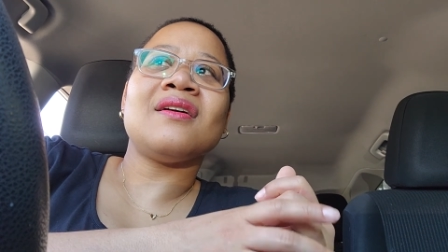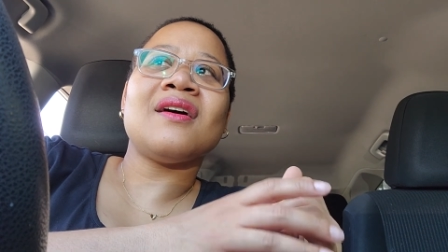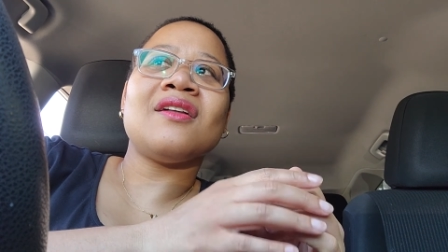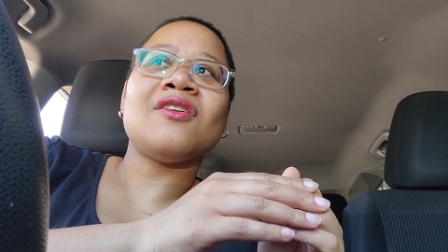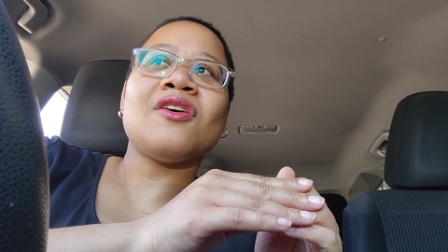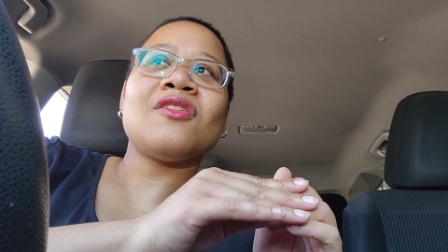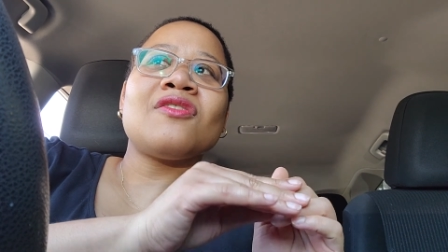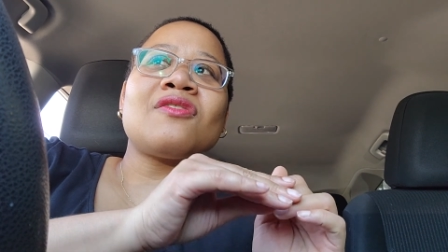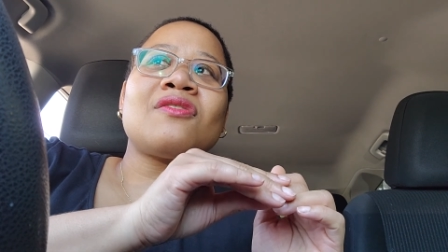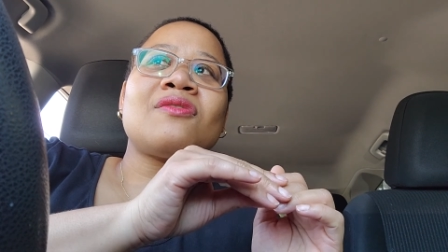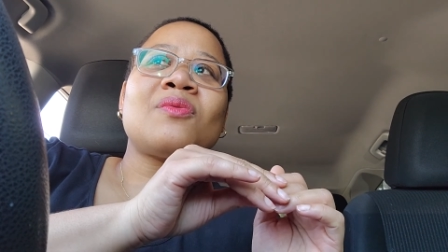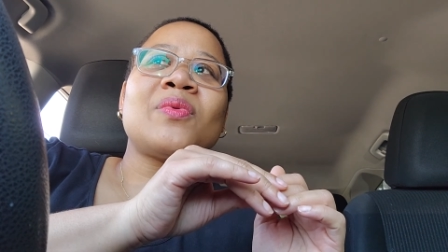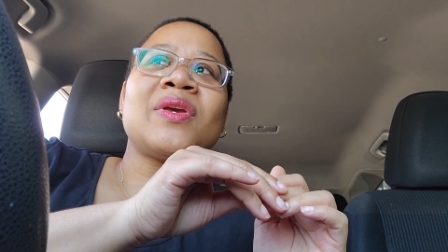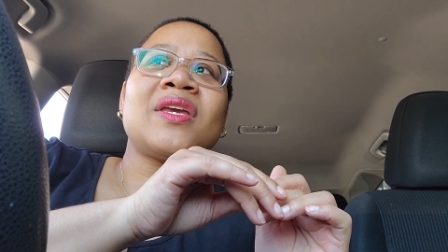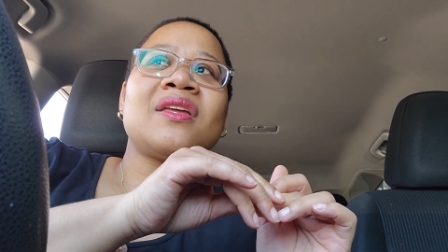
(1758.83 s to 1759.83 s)

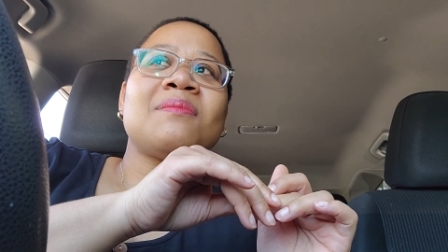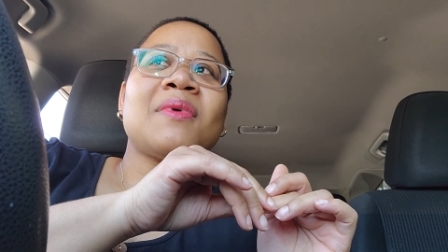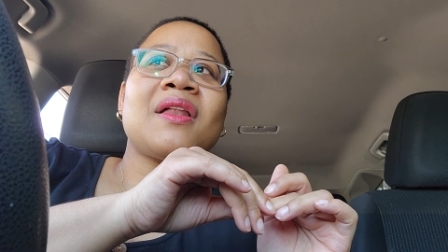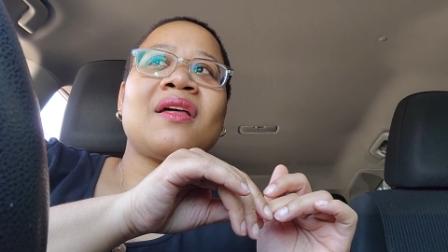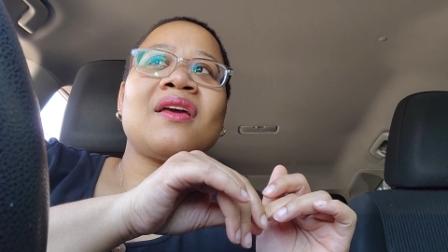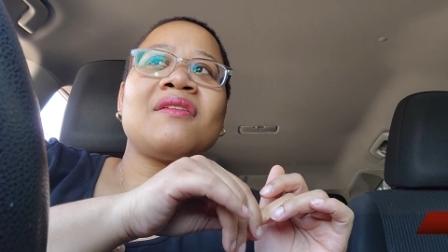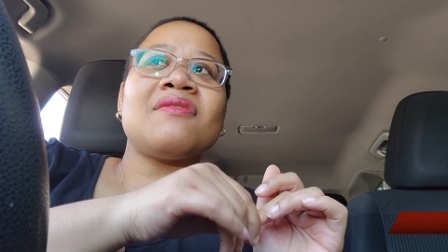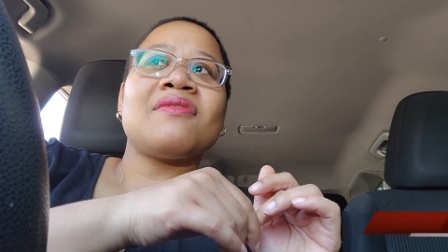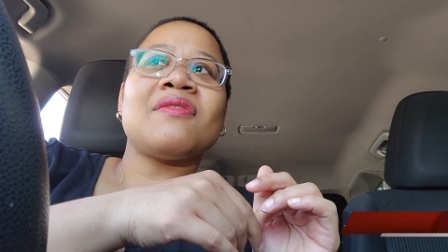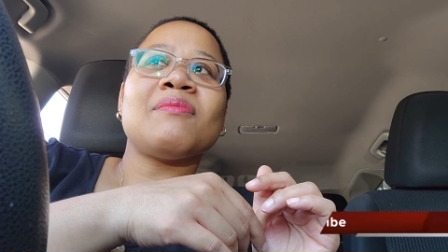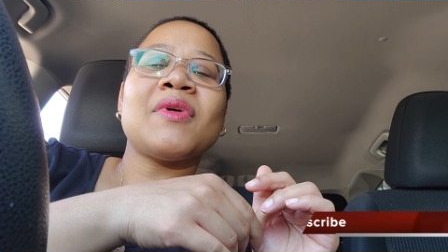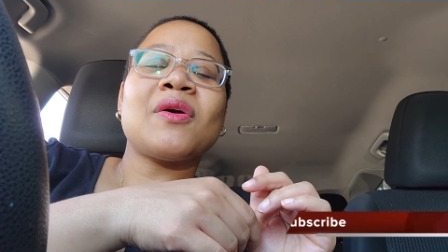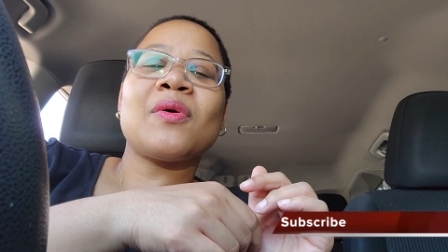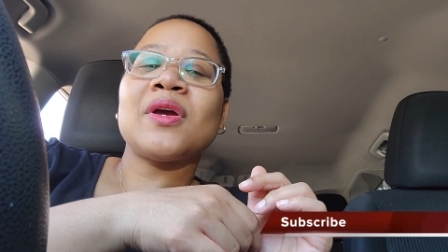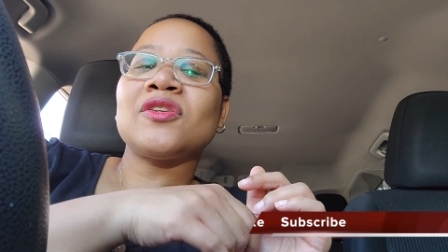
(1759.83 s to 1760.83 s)
another week in my life. I'm
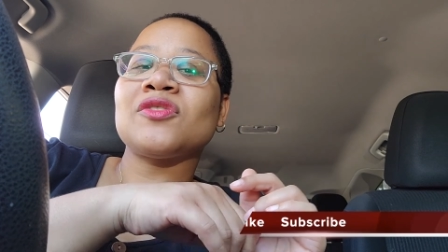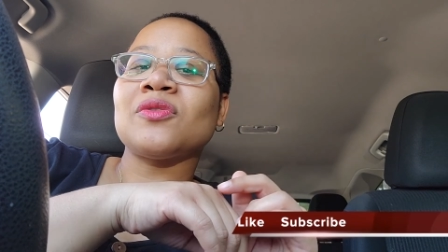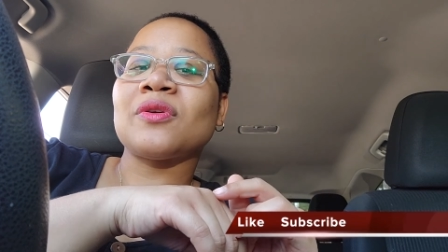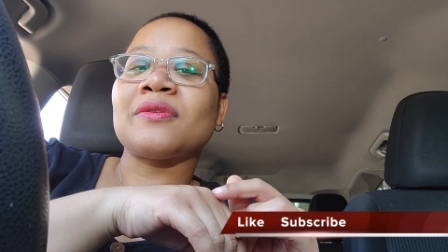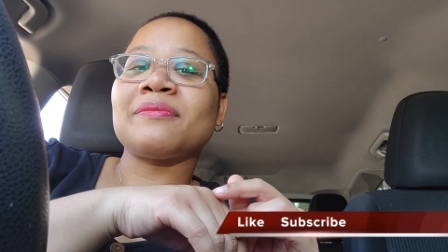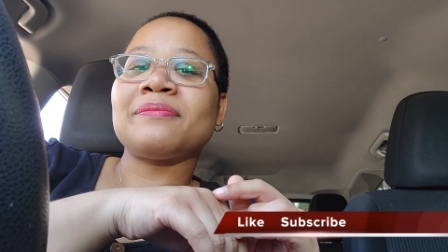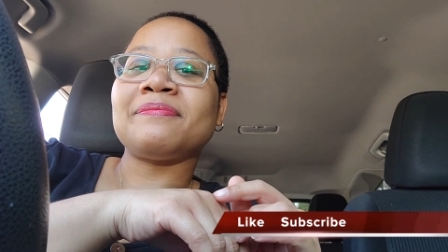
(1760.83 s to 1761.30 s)
not quite sure.